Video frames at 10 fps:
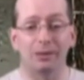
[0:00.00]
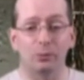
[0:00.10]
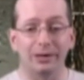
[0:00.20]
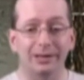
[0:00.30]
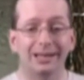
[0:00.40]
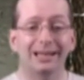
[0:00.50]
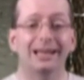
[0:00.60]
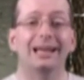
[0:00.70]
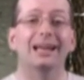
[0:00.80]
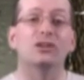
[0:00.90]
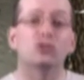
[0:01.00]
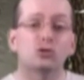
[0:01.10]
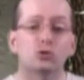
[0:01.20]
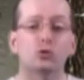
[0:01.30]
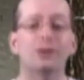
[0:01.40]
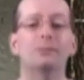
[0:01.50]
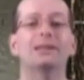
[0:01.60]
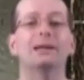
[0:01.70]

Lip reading: wheat. Extremely